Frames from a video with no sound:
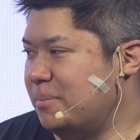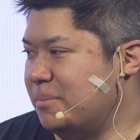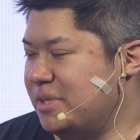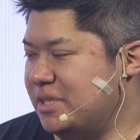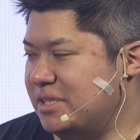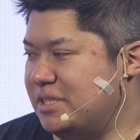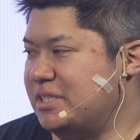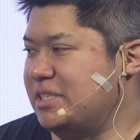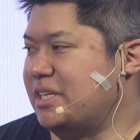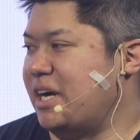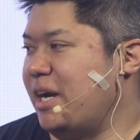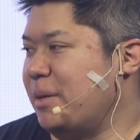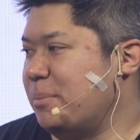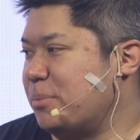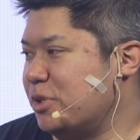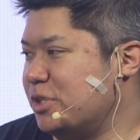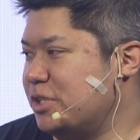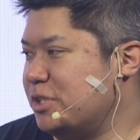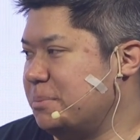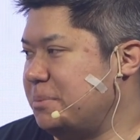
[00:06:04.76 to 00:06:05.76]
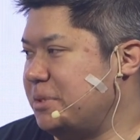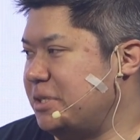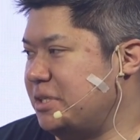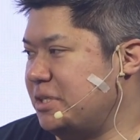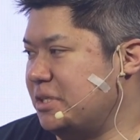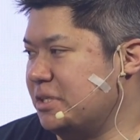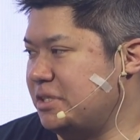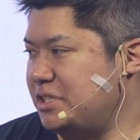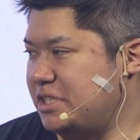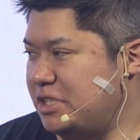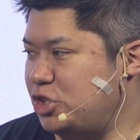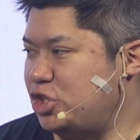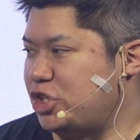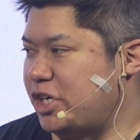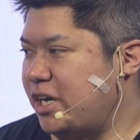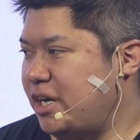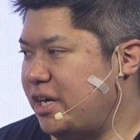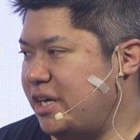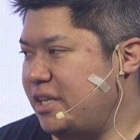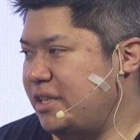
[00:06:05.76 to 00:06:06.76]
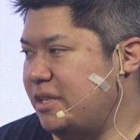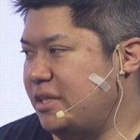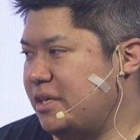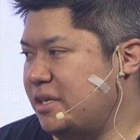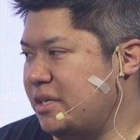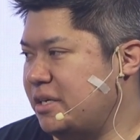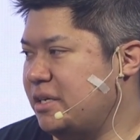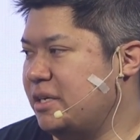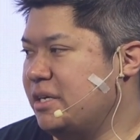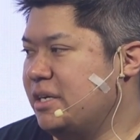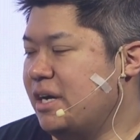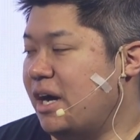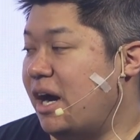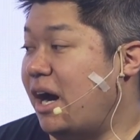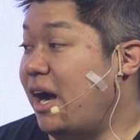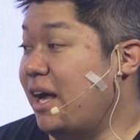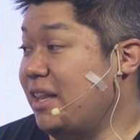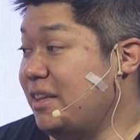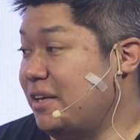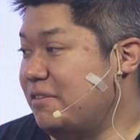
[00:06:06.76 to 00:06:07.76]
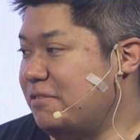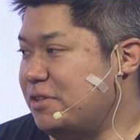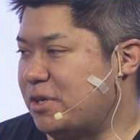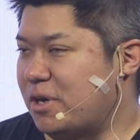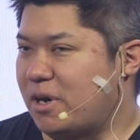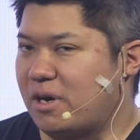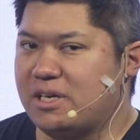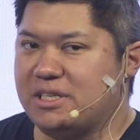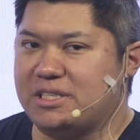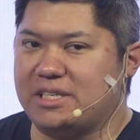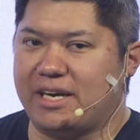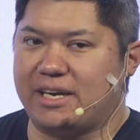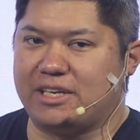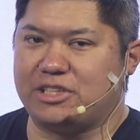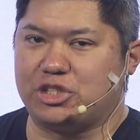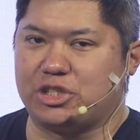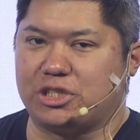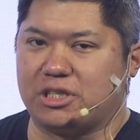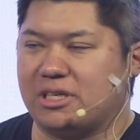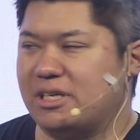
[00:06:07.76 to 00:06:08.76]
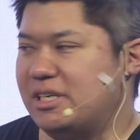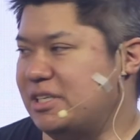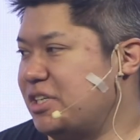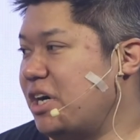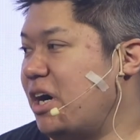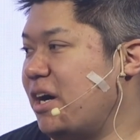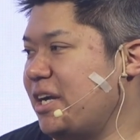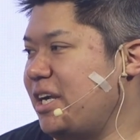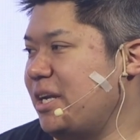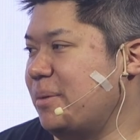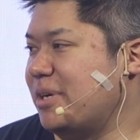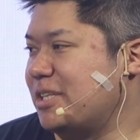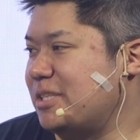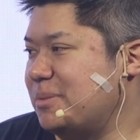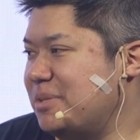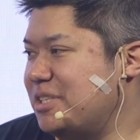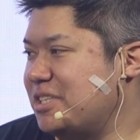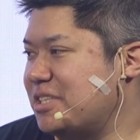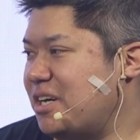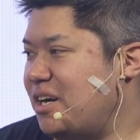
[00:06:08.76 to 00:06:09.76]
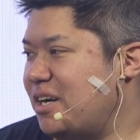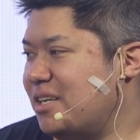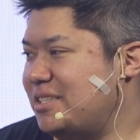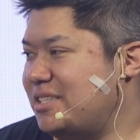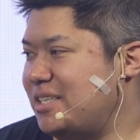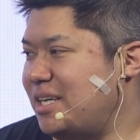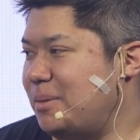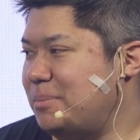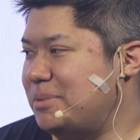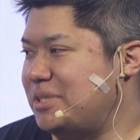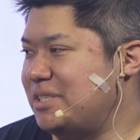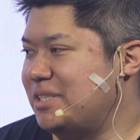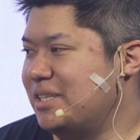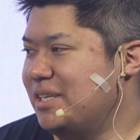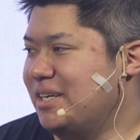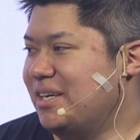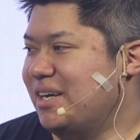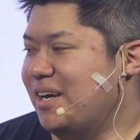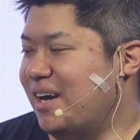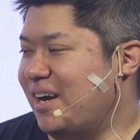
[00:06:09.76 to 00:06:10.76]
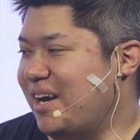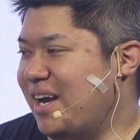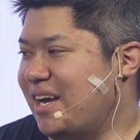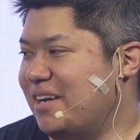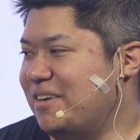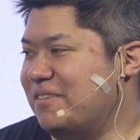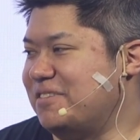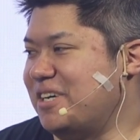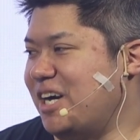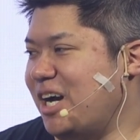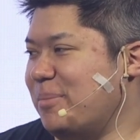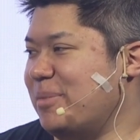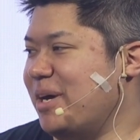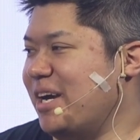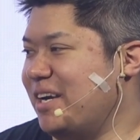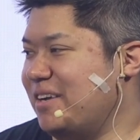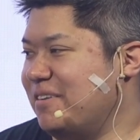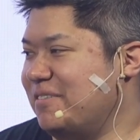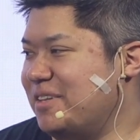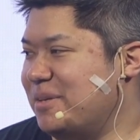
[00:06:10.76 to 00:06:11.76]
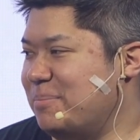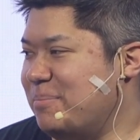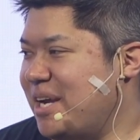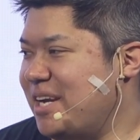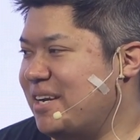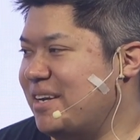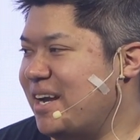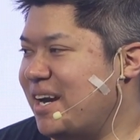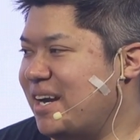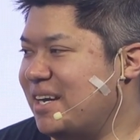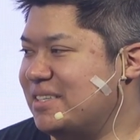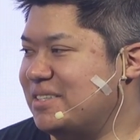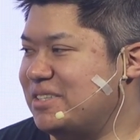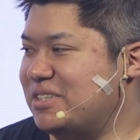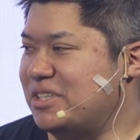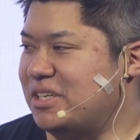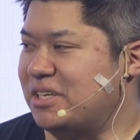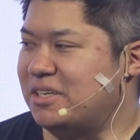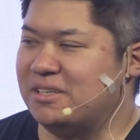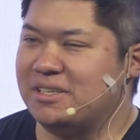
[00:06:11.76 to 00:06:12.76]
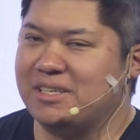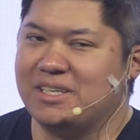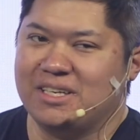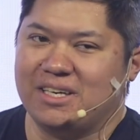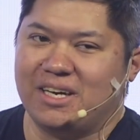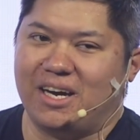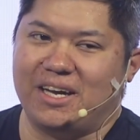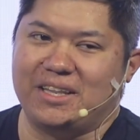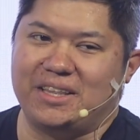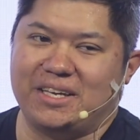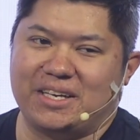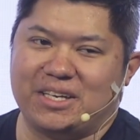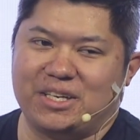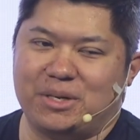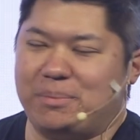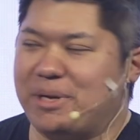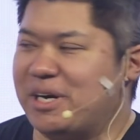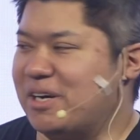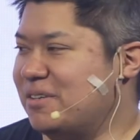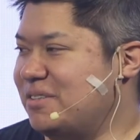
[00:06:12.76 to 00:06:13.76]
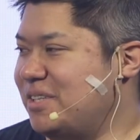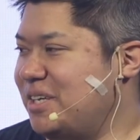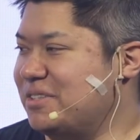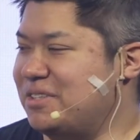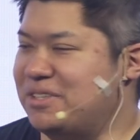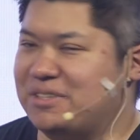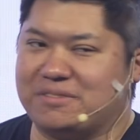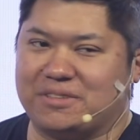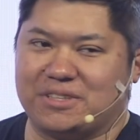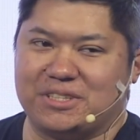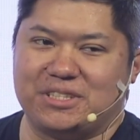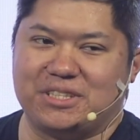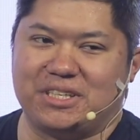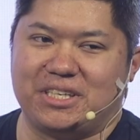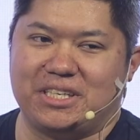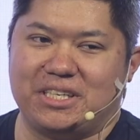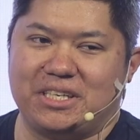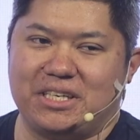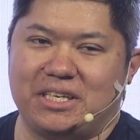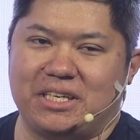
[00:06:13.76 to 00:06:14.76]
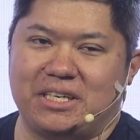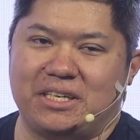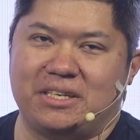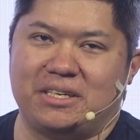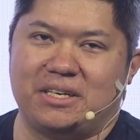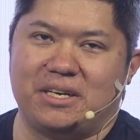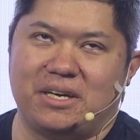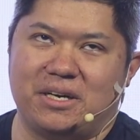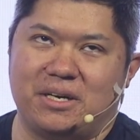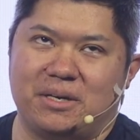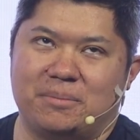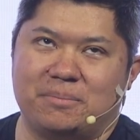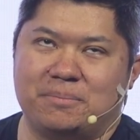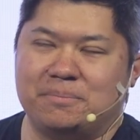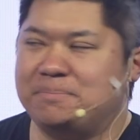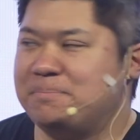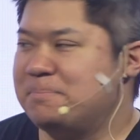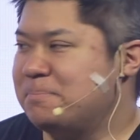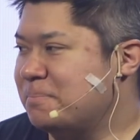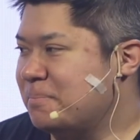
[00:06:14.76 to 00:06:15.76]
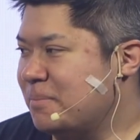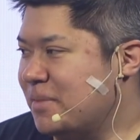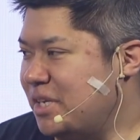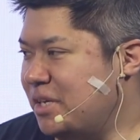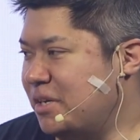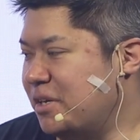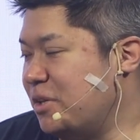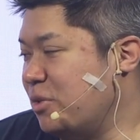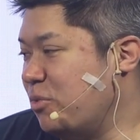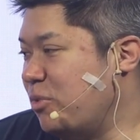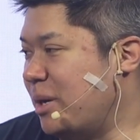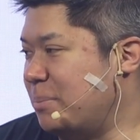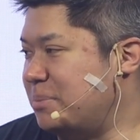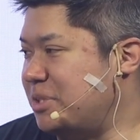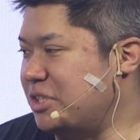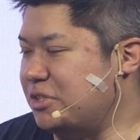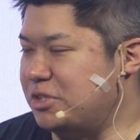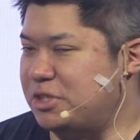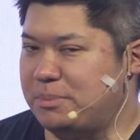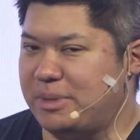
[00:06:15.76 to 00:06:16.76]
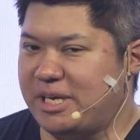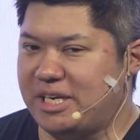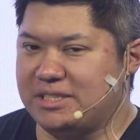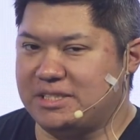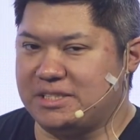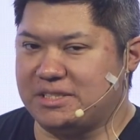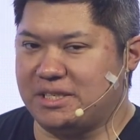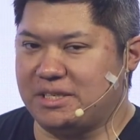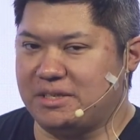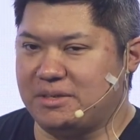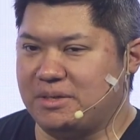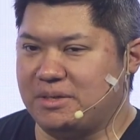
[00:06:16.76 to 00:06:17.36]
the design principles and sharing the high-level architecture and talking about some of these concepts ahead of time, ahead of the mainnet. So I think in a parallel universe, like in the Web2 space, like